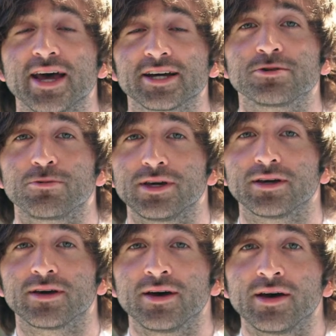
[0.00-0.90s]
next week.
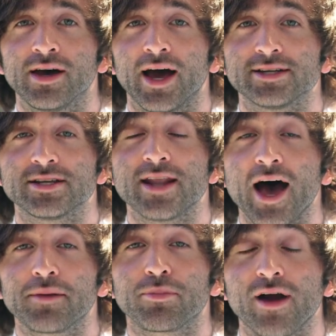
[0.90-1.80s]
As a
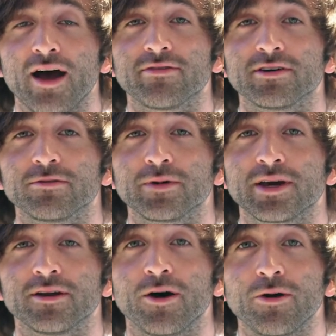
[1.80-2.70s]
nonprofit, we
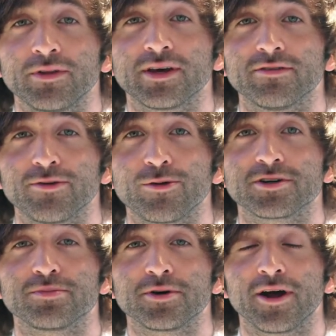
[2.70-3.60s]
can only
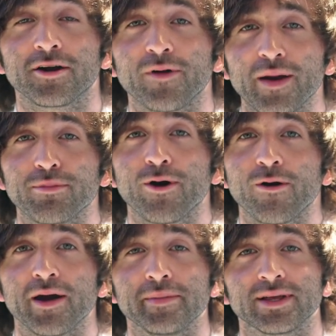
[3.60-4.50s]
afford to put on great
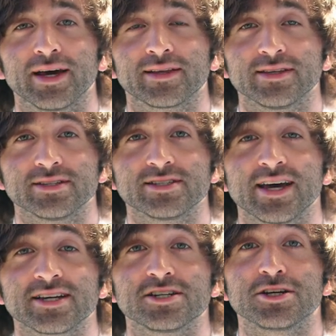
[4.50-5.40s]
programming like this
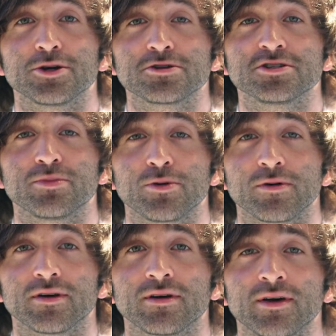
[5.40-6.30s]
thanks to your
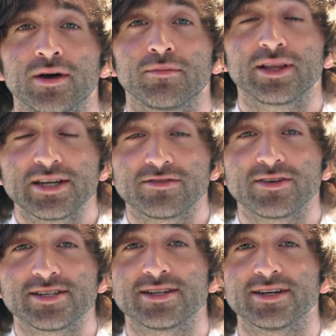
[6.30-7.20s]
support. Please
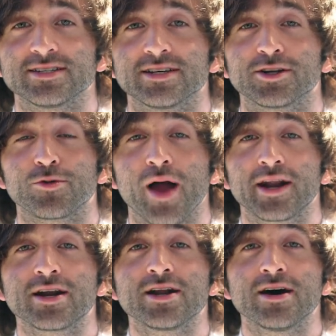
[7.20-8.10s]
visit us at
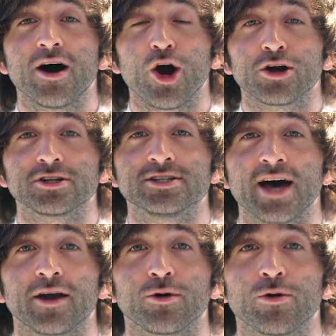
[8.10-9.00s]

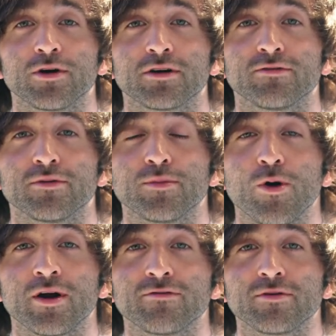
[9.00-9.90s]
neranenahArts.org for
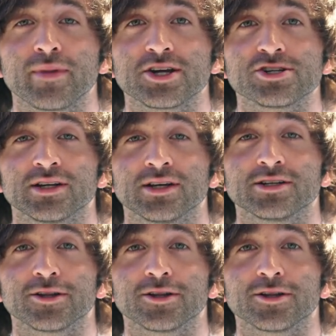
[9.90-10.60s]
more information and to